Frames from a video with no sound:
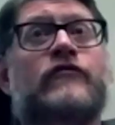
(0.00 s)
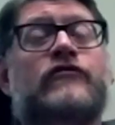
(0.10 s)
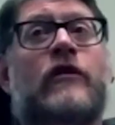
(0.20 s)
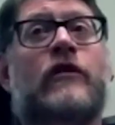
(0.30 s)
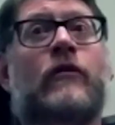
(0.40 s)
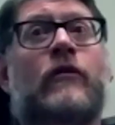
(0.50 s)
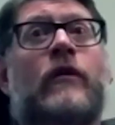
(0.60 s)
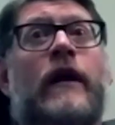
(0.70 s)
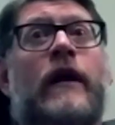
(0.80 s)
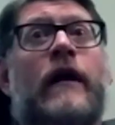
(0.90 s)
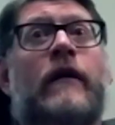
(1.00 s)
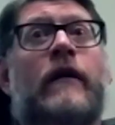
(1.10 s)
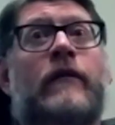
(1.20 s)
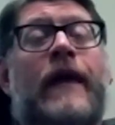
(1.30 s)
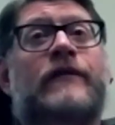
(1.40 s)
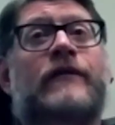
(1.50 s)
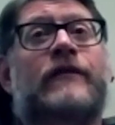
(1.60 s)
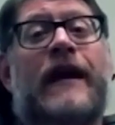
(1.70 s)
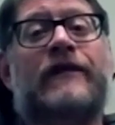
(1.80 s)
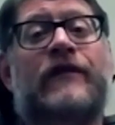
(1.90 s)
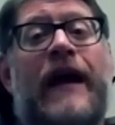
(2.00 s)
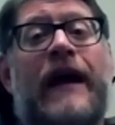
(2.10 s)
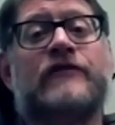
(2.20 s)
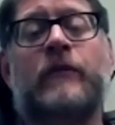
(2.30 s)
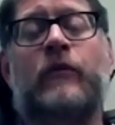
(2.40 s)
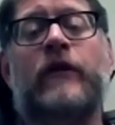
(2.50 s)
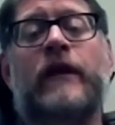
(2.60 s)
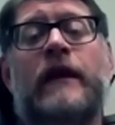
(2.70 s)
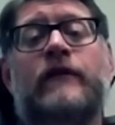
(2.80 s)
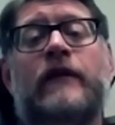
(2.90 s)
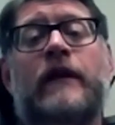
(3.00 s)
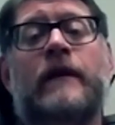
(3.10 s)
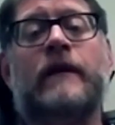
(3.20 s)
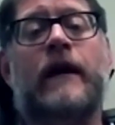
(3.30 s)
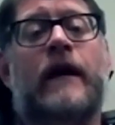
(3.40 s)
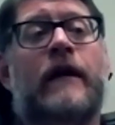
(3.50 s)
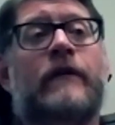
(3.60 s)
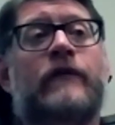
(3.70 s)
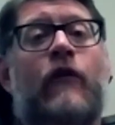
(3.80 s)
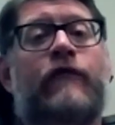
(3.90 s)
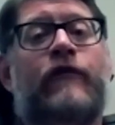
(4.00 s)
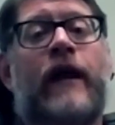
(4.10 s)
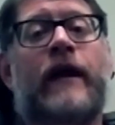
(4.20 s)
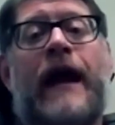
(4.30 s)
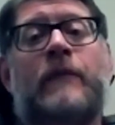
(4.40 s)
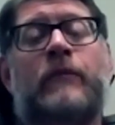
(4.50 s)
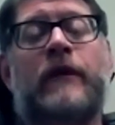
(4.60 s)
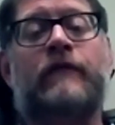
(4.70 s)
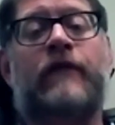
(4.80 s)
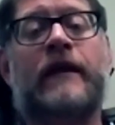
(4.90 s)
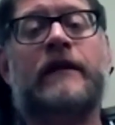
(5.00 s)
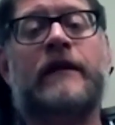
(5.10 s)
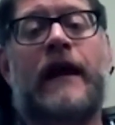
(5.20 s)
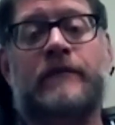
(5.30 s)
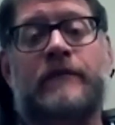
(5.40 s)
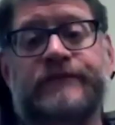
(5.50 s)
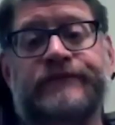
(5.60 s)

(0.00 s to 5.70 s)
so that's actually pretty easy. Zofran hadn't been invented yet.